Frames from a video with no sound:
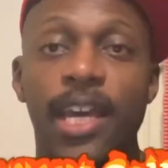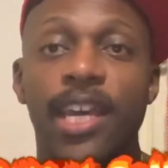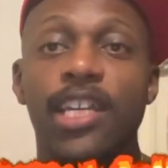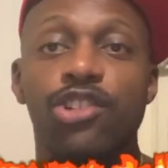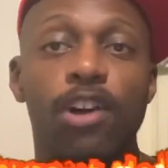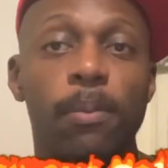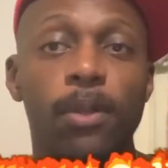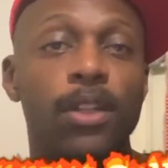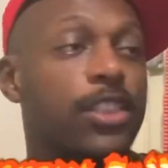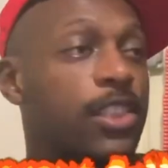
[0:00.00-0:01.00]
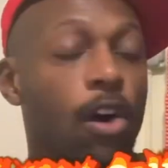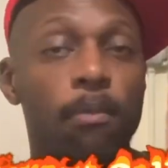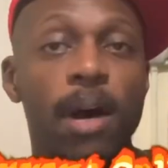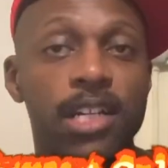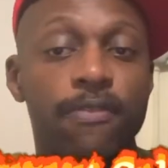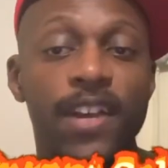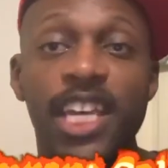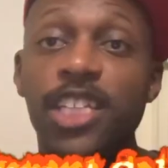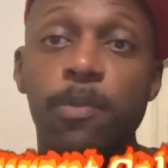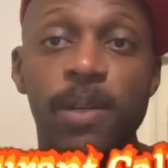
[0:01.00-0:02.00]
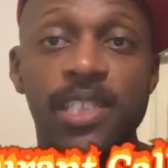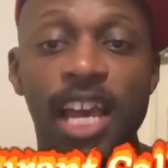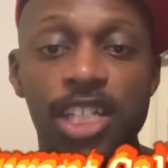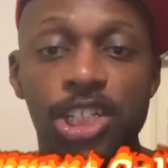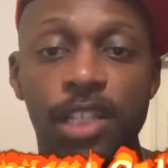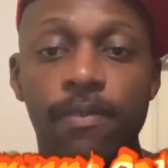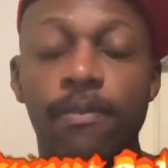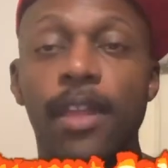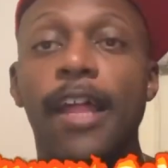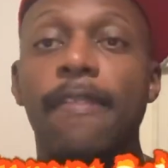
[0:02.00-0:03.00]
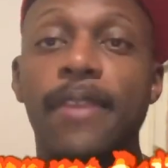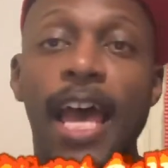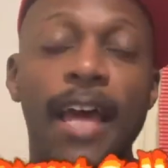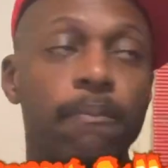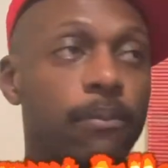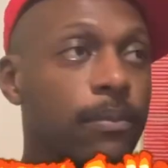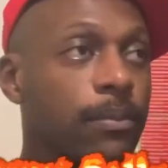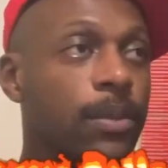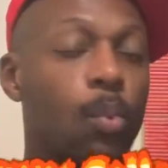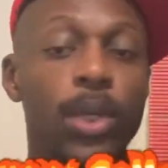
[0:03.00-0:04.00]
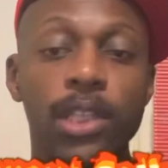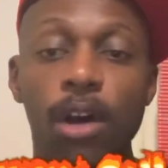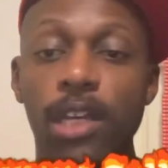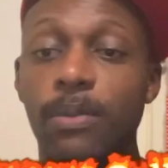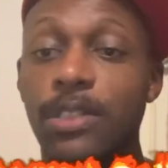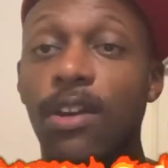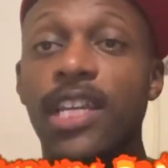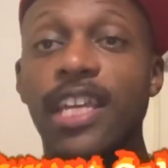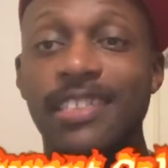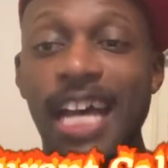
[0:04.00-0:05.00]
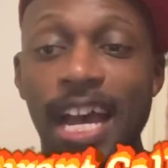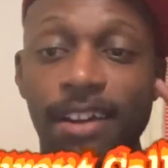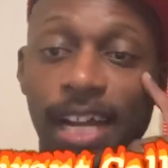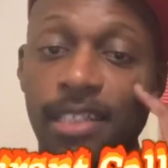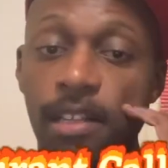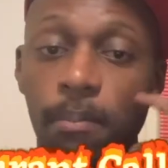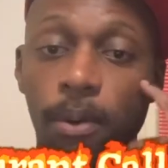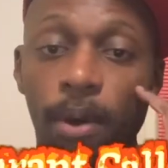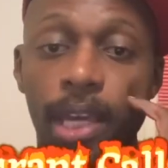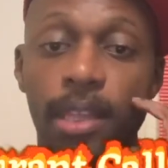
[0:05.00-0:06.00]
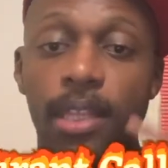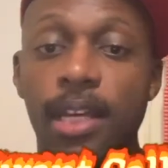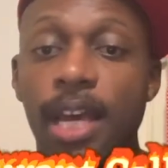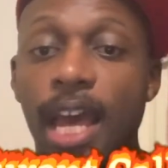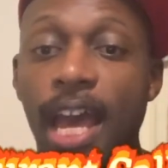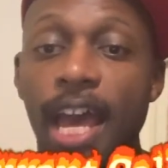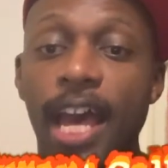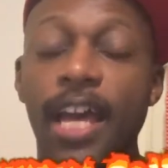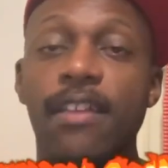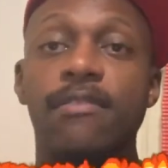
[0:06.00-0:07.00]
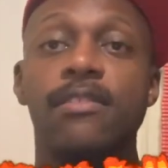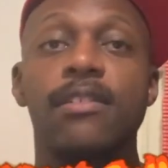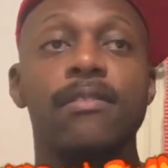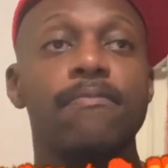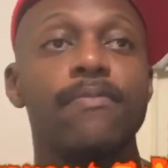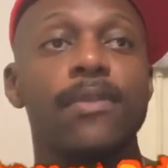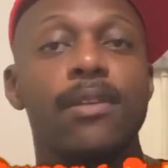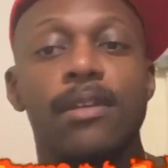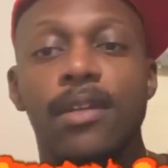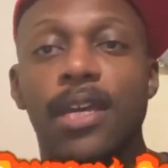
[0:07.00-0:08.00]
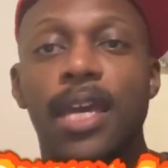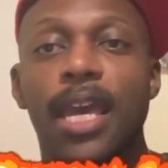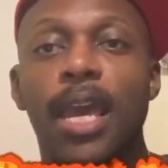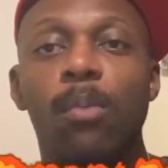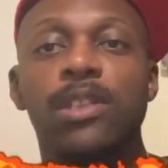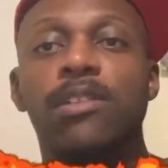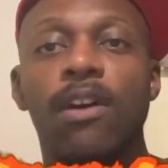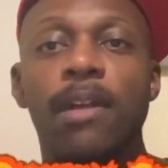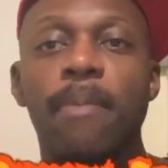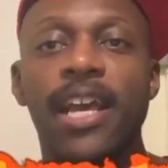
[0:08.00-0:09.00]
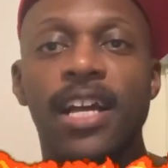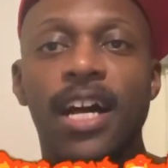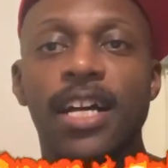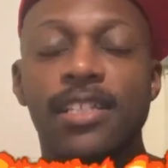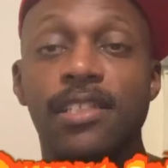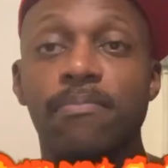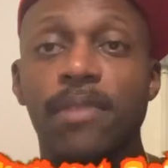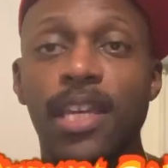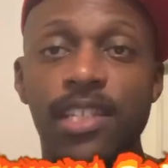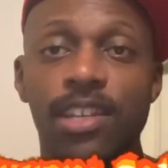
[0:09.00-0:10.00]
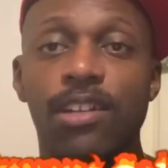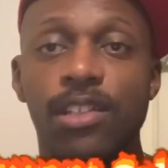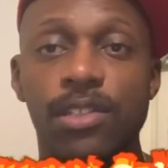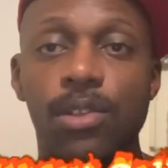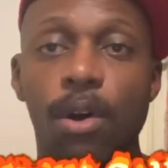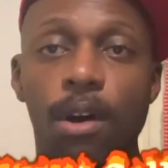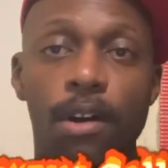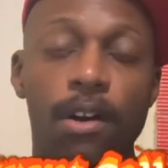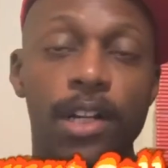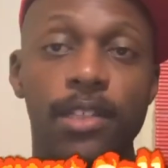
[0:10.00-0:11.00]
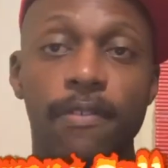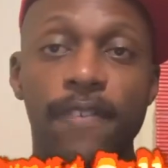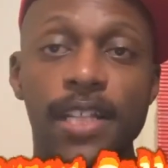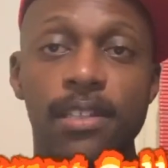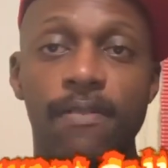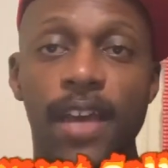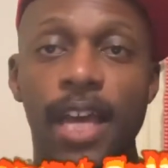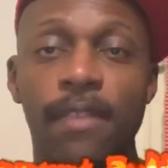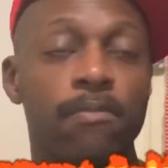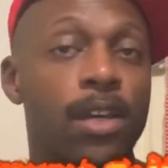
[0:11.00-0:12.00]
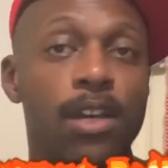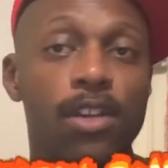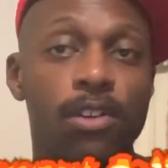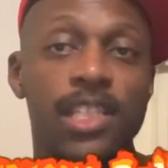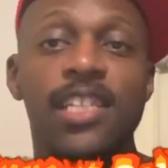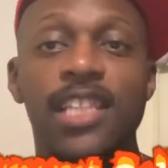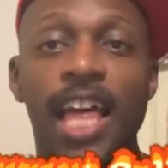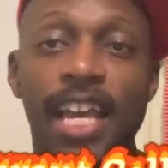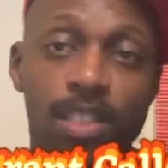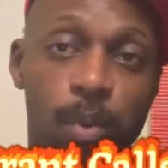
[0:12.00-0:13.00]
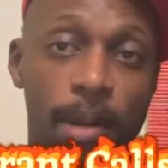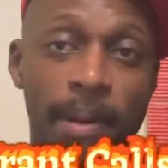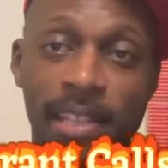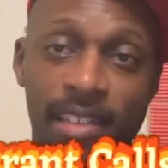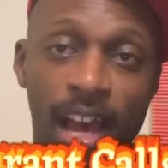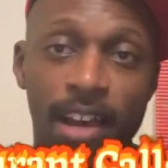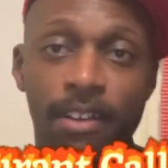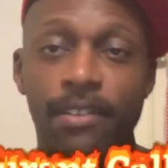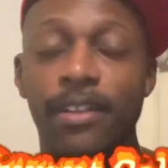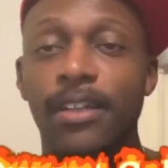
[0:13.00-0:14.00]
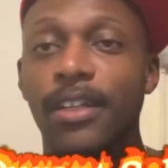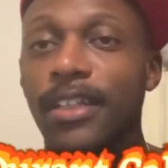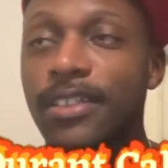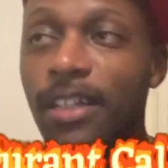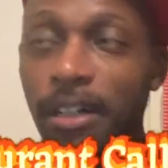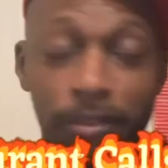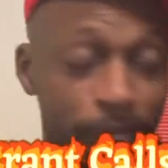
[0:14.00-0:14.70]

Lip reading: He dribbled so much for each possession that we know he was going to get tired at some point. And it was going to make us easier to score on a defensive end because his legs would have been tired. So,